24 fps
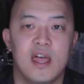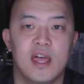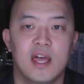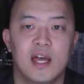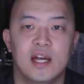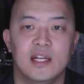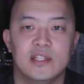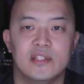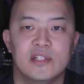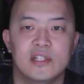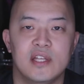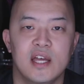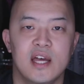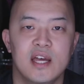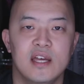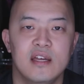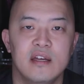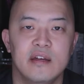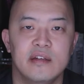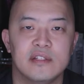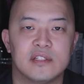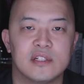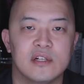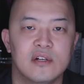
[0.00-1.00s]
And
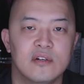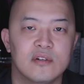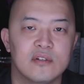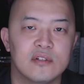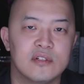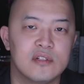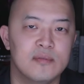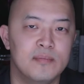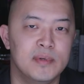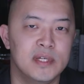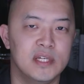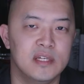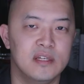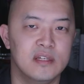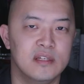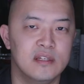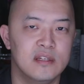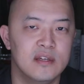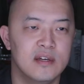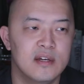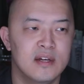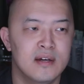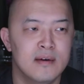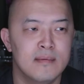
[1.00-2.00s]
today is going to
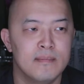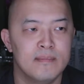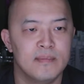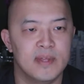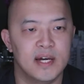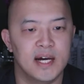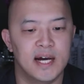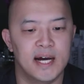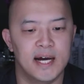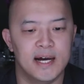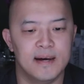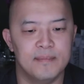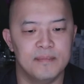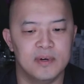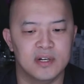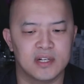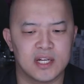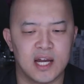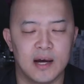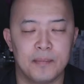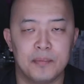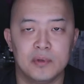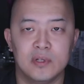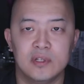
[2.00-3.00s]
be um,
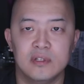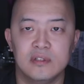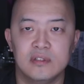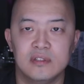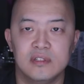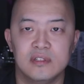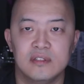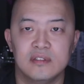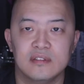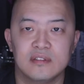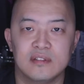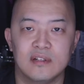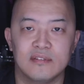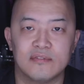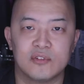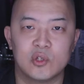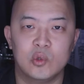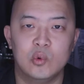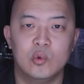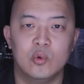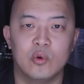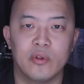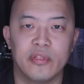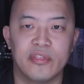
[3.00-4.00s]
a couple of
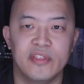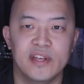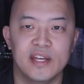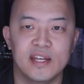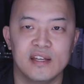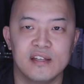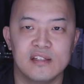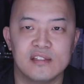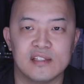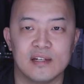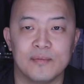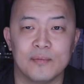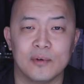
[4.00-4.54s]
cool things.